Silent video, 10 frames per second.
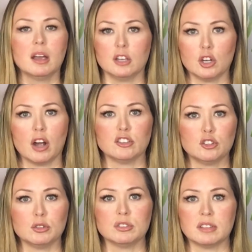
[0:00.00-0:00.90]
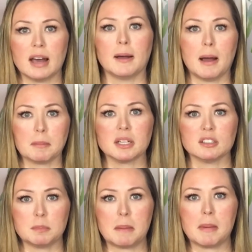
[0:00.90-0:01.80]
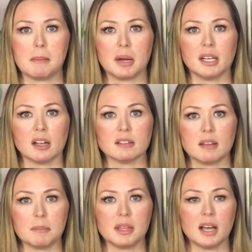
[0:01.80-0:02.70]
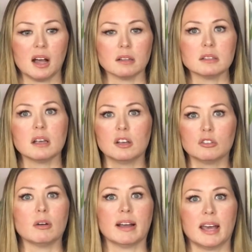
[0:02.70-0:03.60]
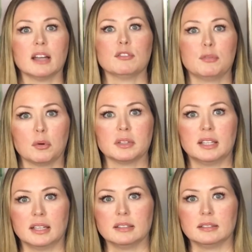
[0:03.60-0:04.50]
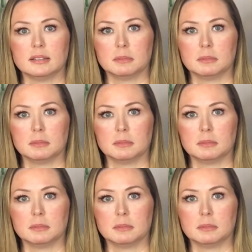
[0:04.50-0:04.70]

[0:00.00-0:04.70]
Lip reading: I choose that I'm going to spend my money on something else, so I can't afford this